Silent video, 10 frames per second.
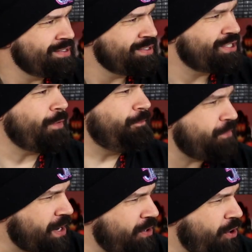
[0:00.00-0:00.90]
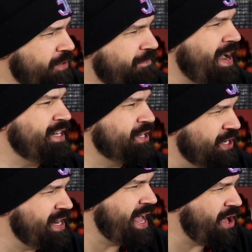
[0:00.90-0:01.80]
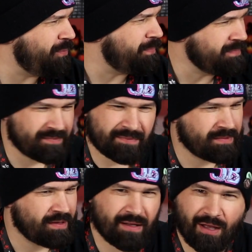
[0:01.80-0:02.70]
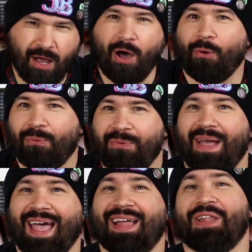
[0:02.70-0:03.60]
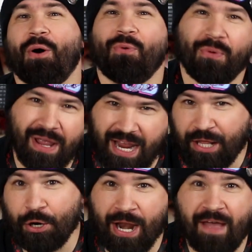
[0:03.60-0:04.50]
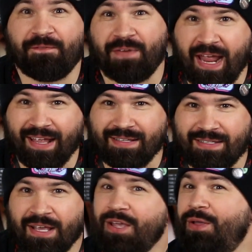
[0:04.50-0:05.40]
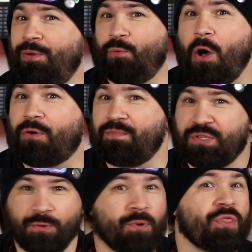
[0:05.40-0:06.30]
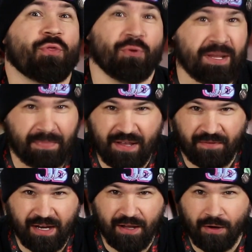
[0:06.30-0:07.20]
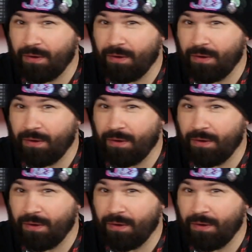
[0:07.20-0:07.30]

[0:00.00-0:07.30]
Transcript: So fucking hard to find good help. Oh, hello, internet fans, and welcome to 3B Video.